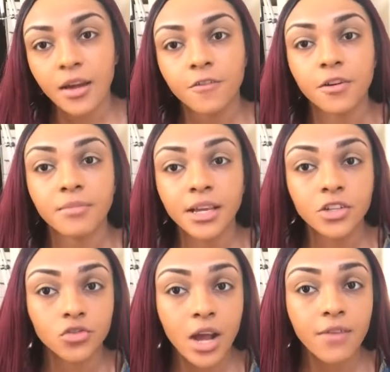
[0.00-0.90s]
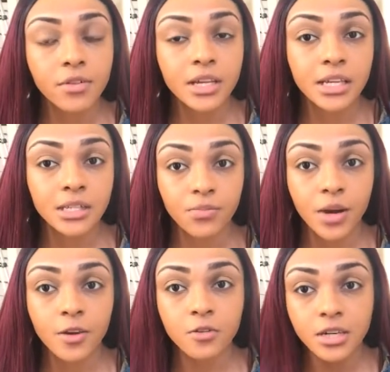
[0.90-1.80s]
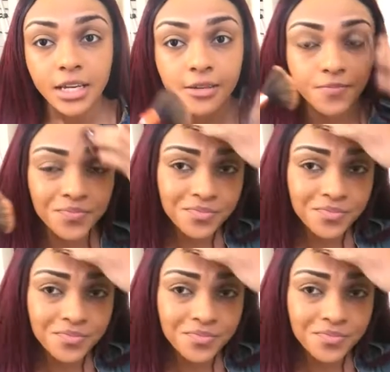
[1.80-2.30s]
For me, travel is a priority.